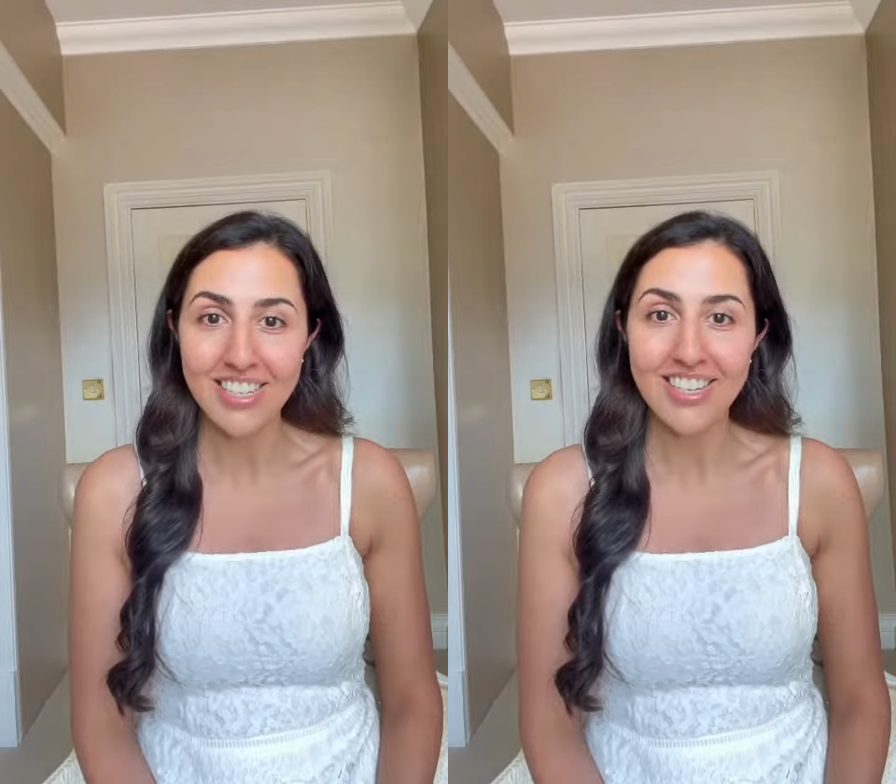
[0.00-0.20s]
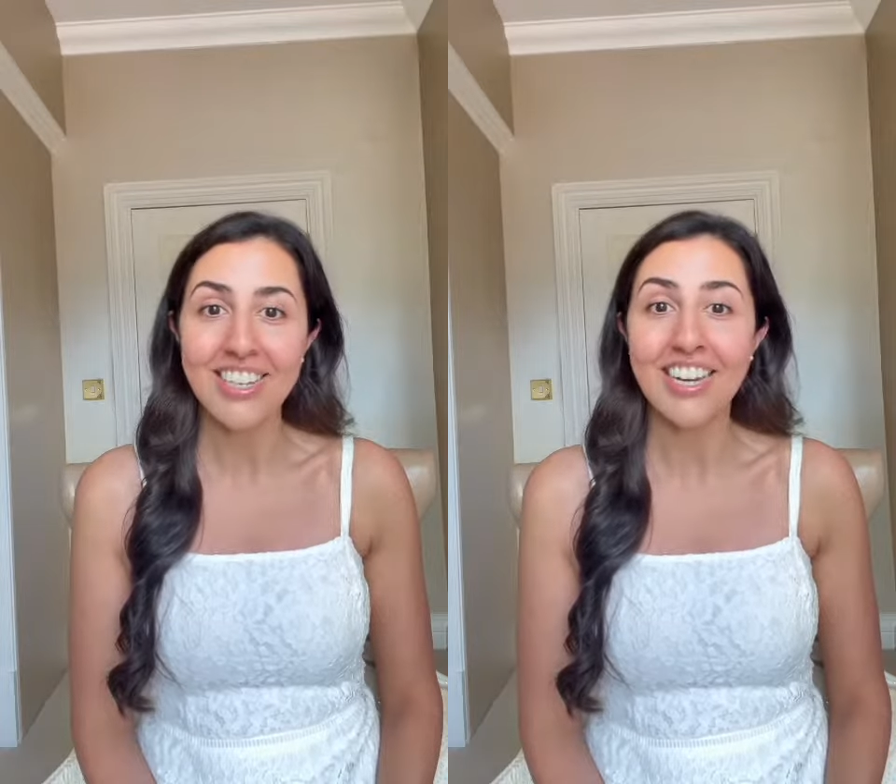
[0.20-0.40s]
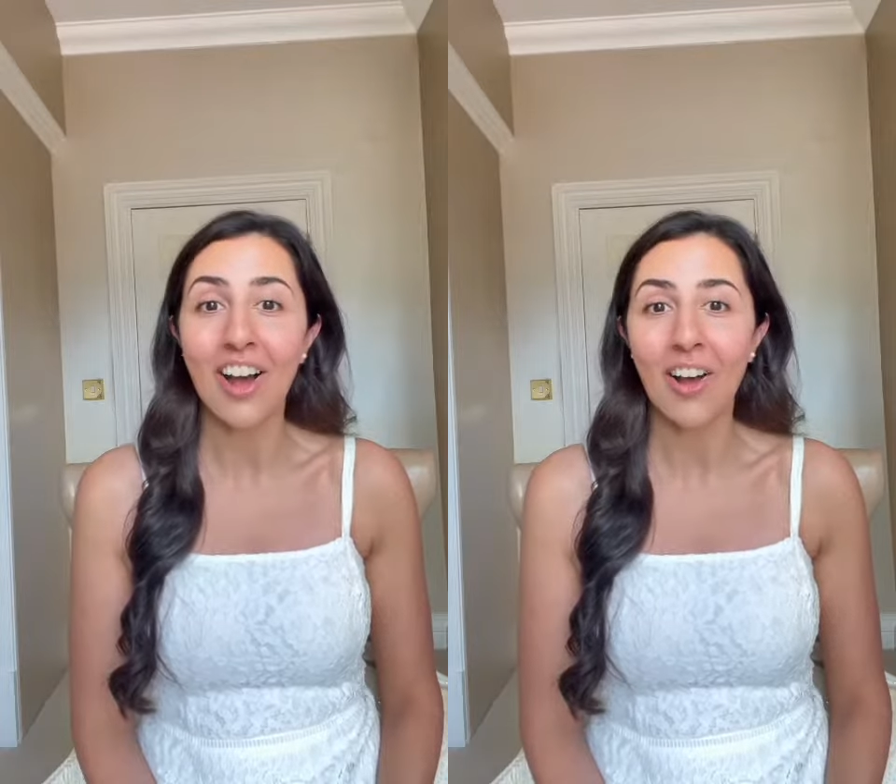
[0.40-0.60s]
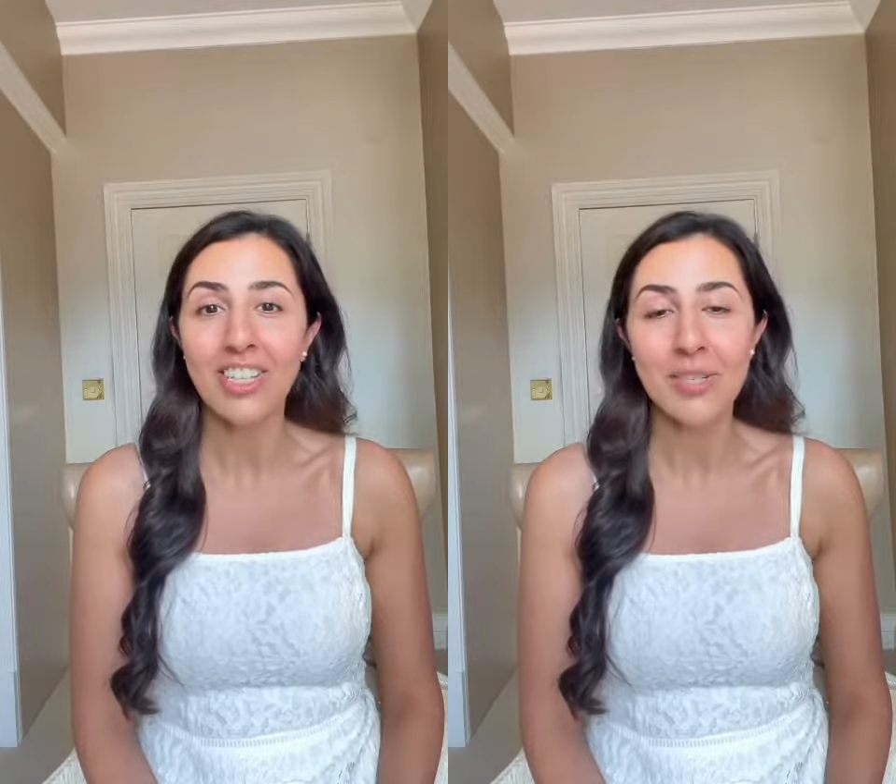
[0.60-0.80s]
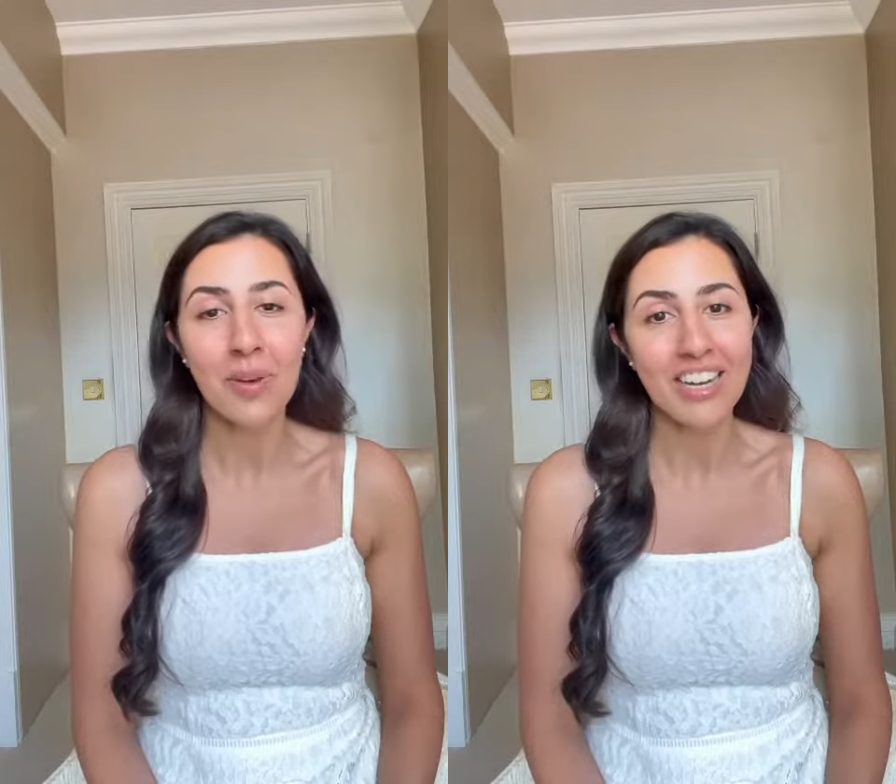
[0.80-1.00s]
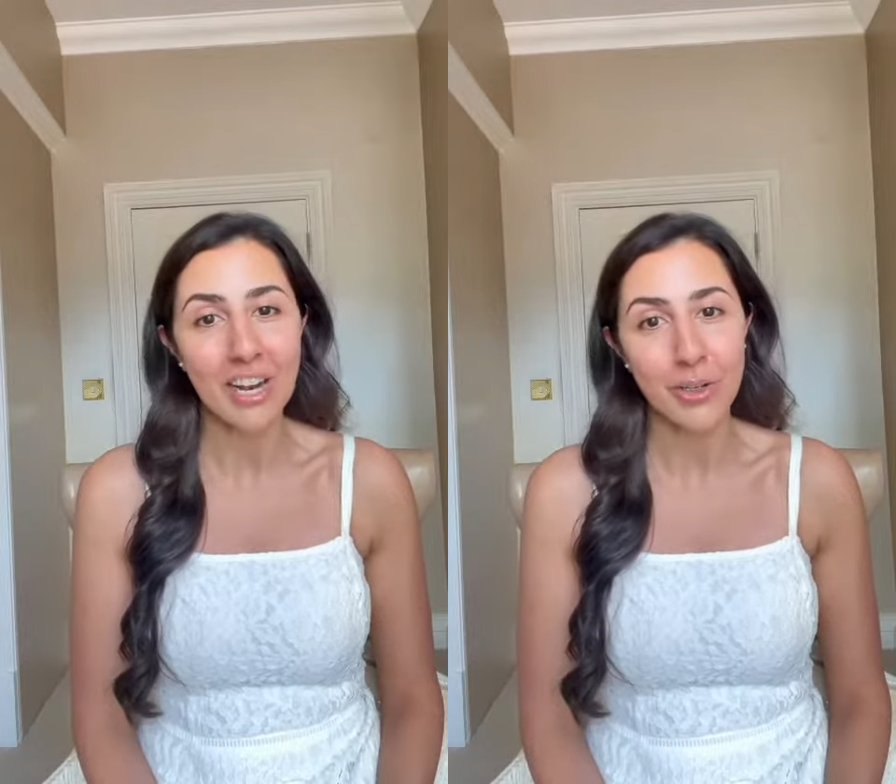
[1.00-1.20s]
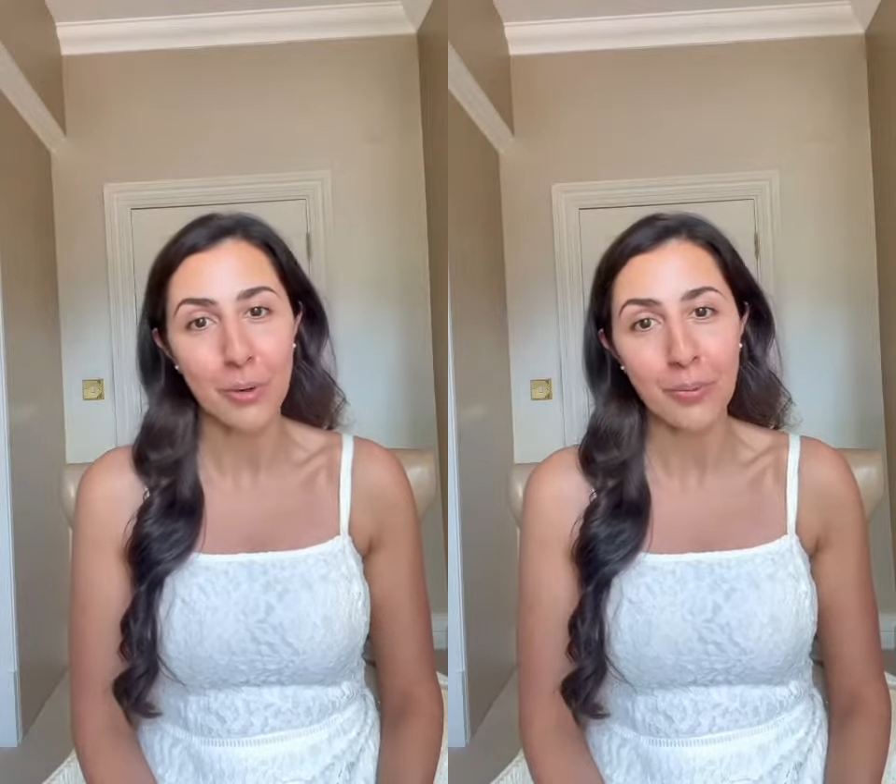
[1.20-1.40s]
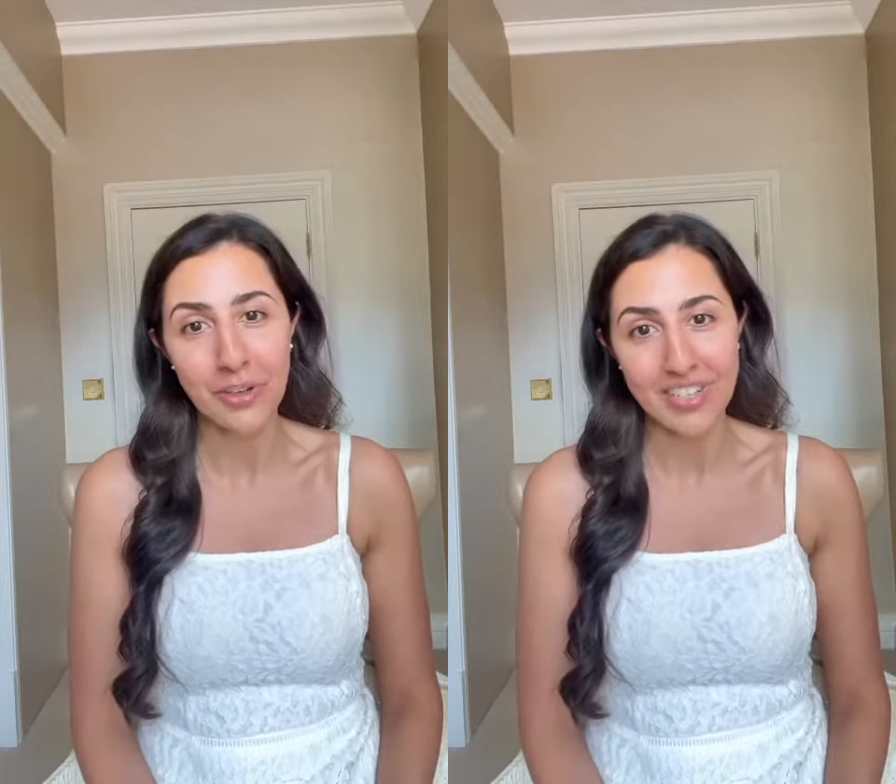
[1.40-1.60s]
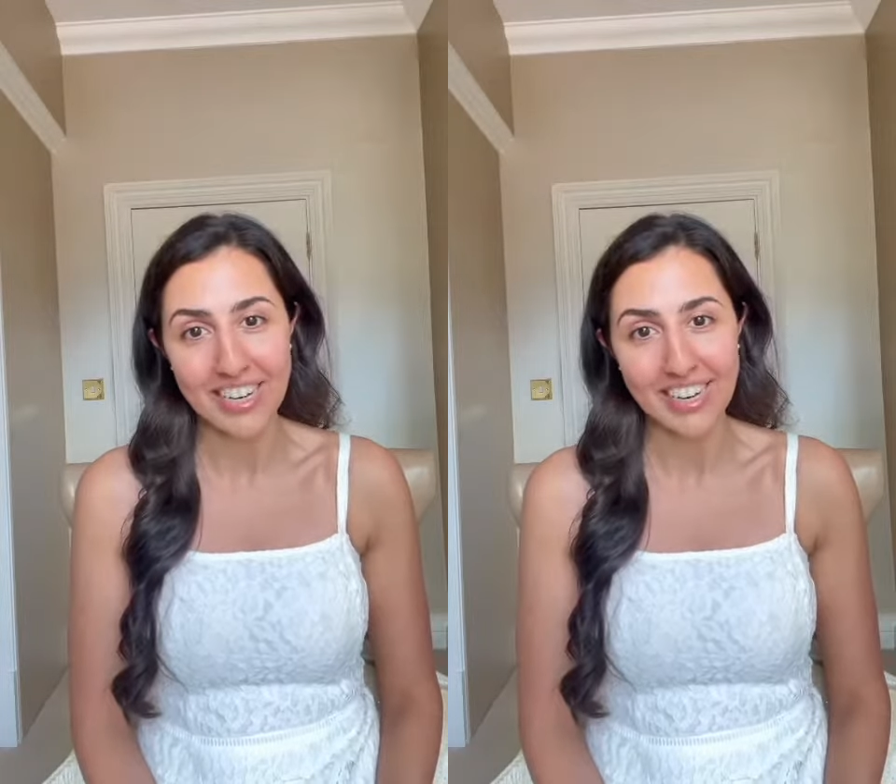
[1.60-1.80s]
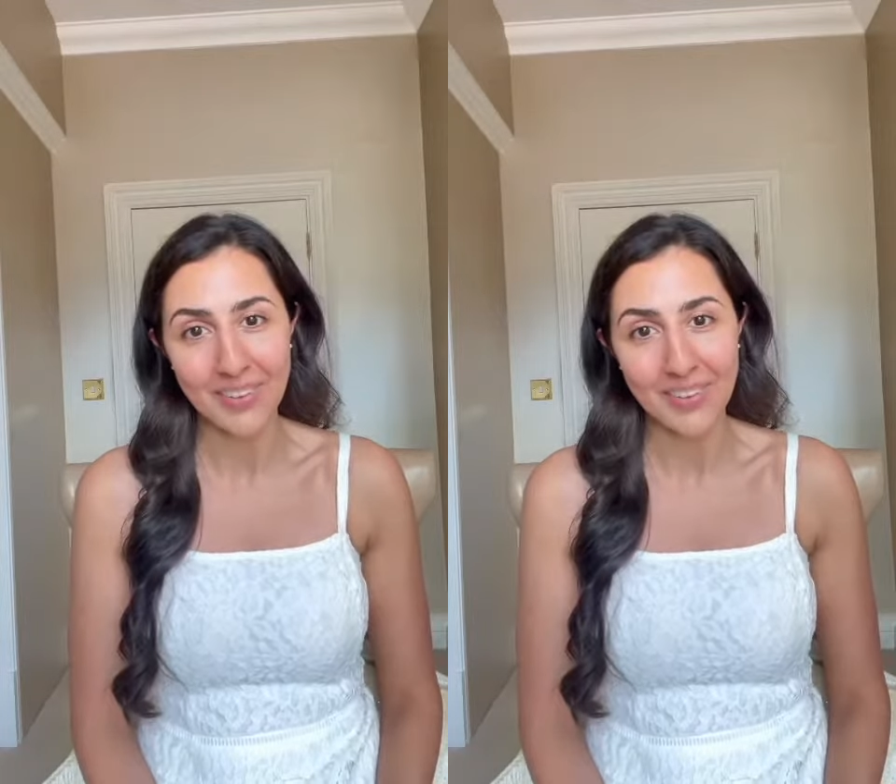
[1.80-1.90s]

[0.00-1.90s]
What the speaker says: to enhance my natural beauty.